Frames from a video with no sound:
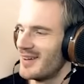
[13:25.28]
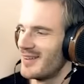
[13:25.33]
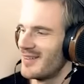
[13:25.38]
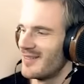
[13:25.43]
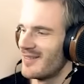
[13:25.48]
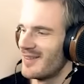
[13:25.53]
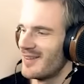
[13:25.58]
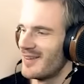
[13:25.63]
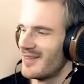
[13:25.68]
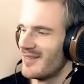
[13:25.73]

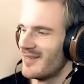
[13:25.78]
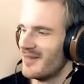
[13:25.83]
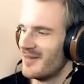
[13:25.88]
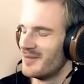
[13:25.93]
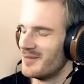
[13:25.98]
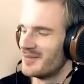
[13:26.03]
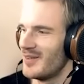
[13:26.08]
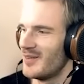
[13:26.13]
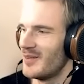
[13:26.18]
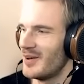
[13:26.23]
Oh, no.
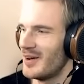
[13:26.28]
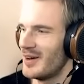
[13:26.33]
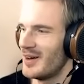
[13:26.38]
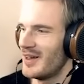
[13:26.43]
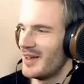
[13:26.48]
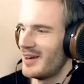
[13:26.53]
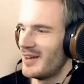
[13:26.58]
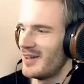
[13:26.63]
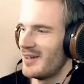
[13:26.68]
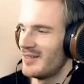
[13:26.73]
1
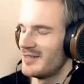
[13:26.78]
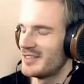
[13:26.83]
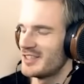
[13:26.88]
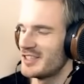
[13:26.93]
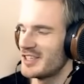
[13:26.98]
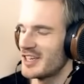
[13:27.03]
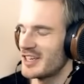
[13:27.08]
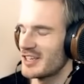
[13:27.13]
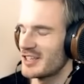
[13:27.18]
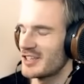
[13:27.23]
out of
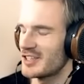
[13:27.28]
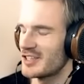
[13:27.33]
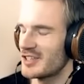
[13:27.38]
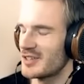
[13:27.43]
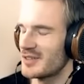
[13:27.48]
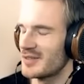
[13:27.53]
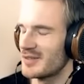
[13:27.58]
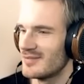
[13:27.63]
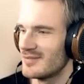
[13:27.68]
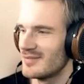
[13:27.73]
6.